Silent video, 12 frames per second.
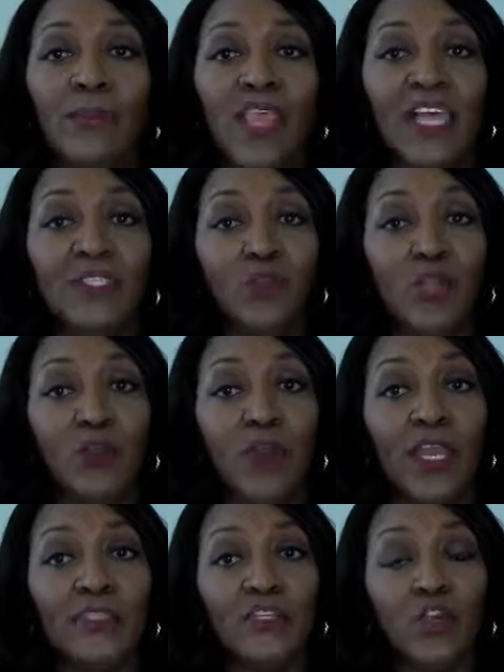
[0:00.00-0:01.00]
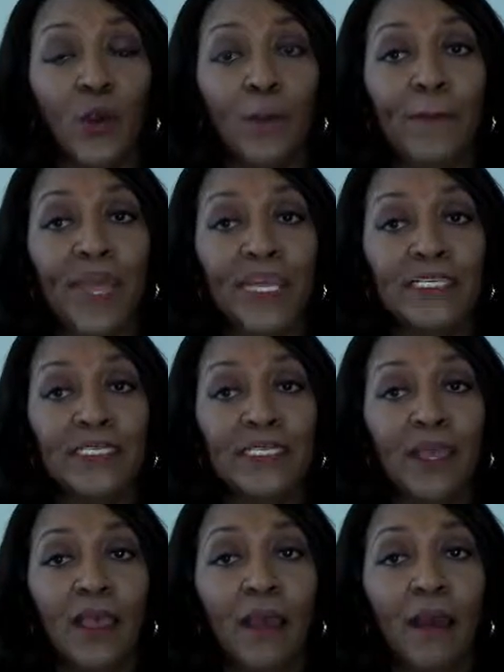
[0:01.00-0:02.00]
that's when you get your best
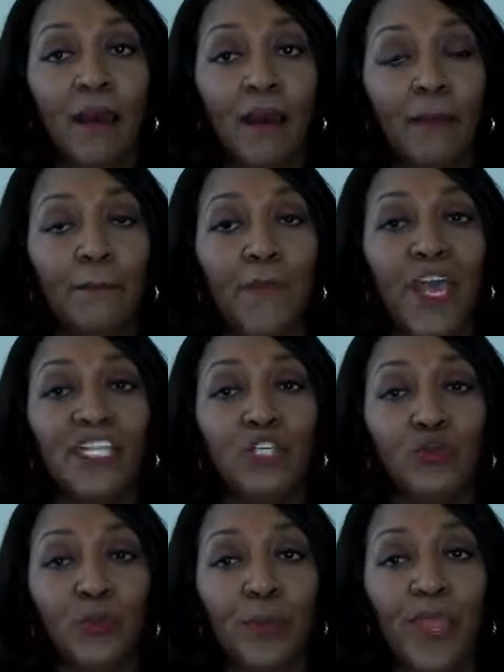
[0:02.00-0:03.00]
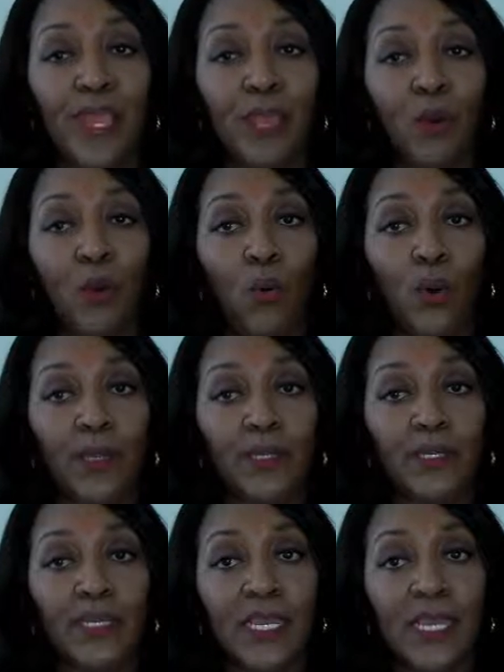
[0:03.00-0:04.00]
measurement
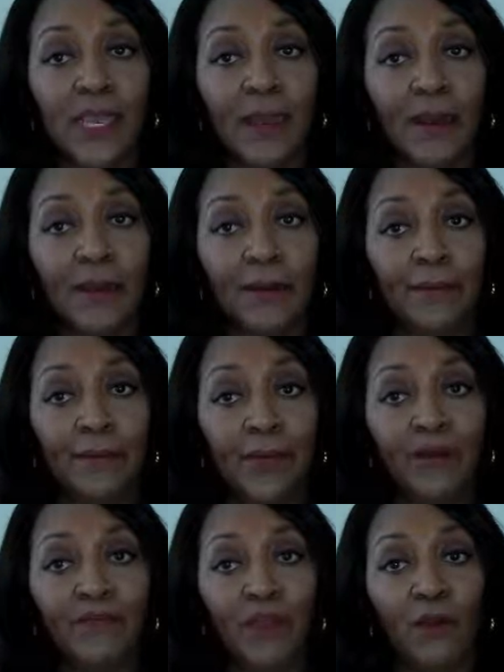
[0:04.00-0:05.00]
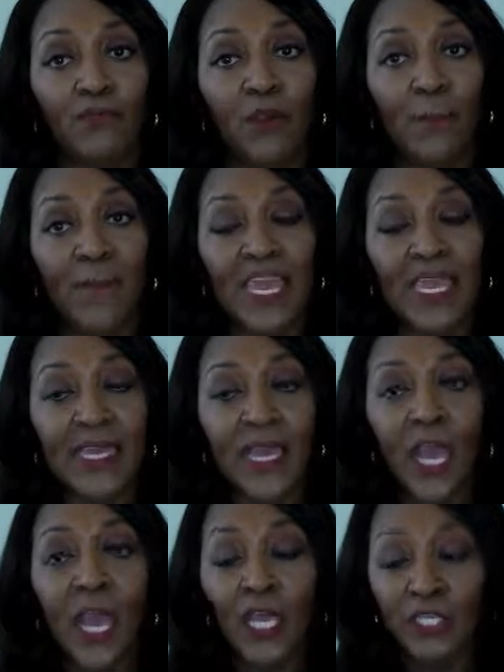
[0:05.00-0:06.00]
on the of your meat.